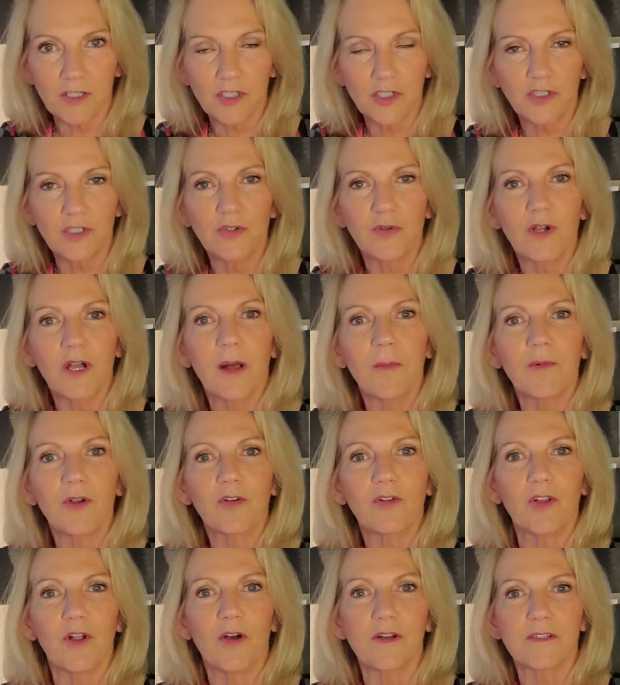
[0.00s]
You'll come
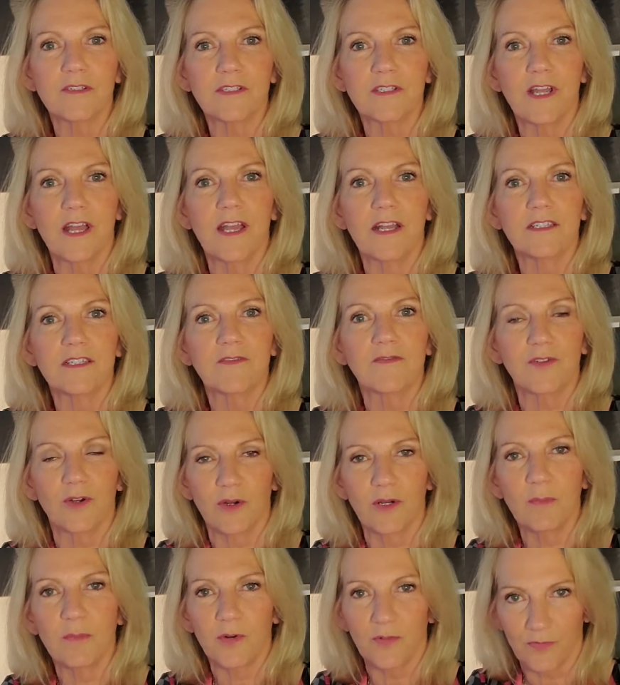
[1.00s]
across as
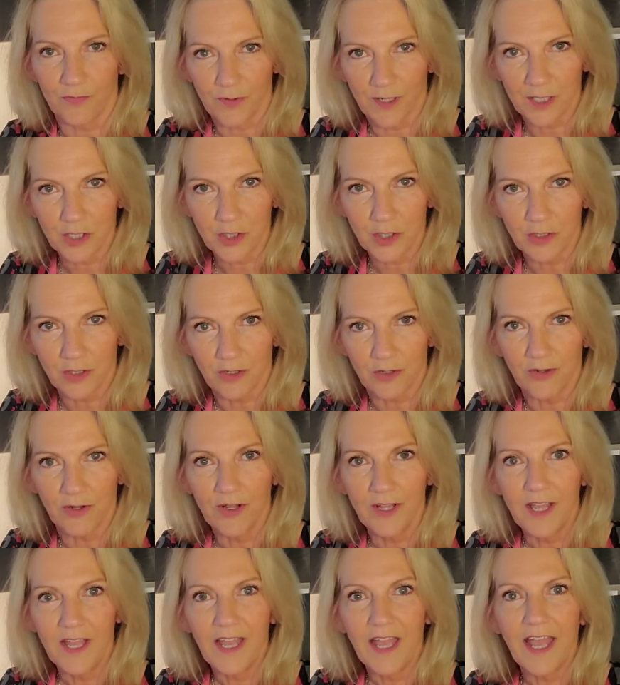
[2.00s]
very professional
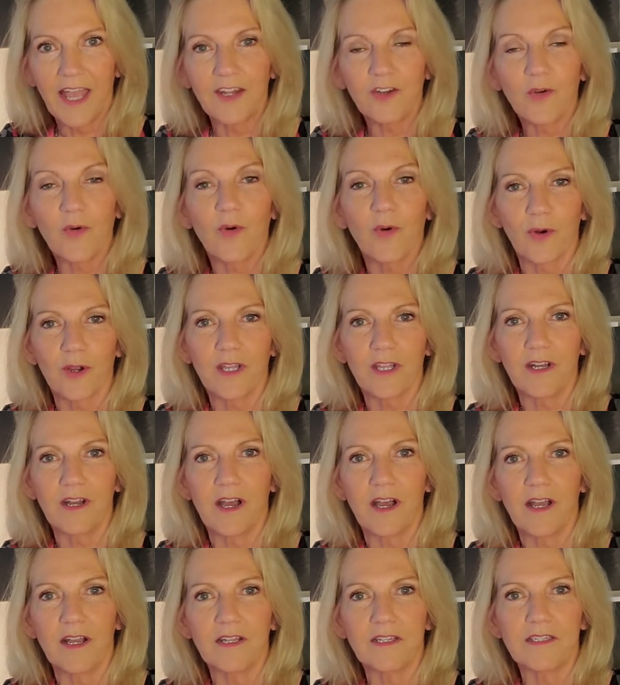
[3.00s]
and
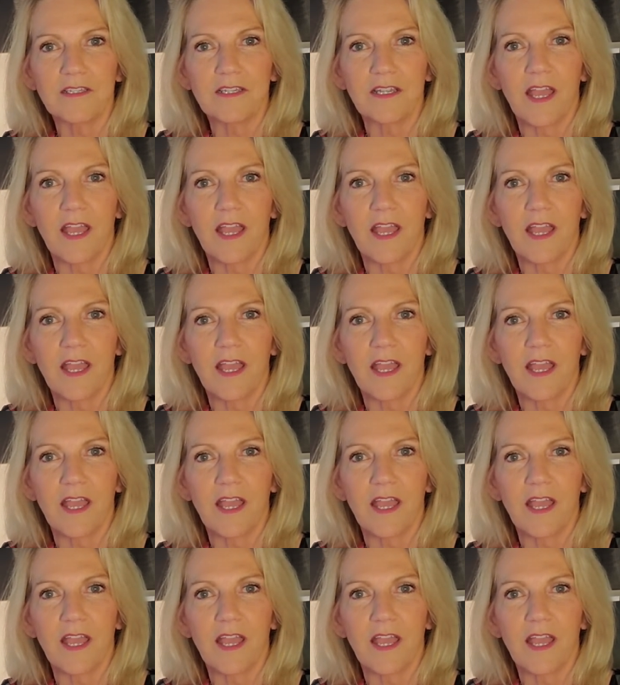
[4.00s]
organized,